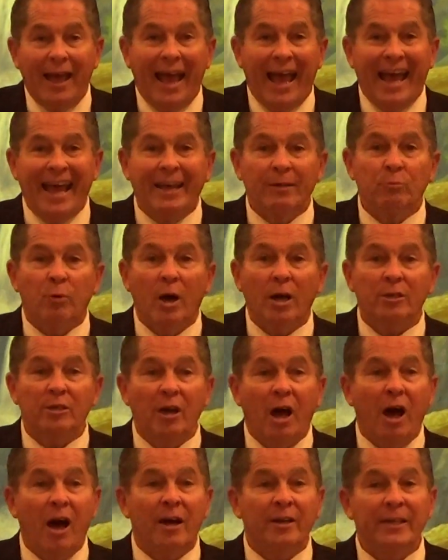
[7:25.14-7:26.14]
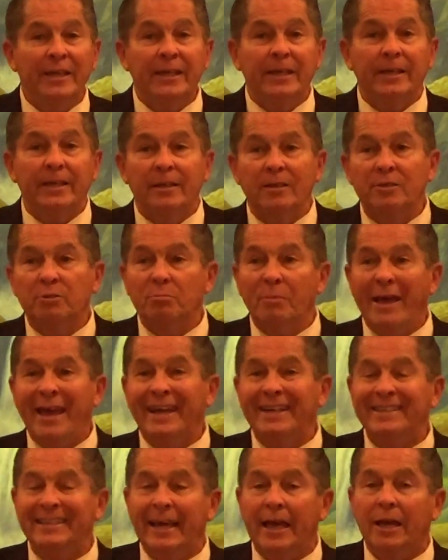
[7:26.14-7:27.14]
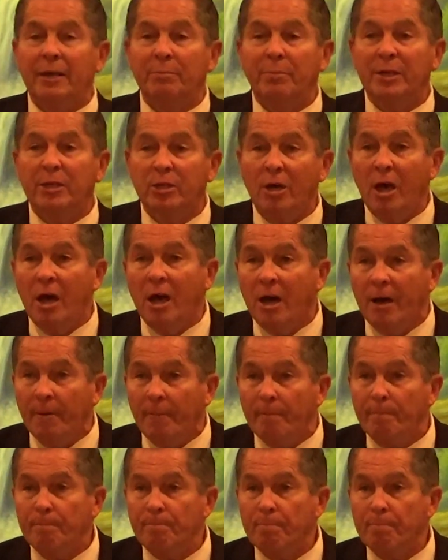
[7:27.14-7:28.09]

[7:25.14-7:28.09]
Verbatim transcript: And what God is, man can become.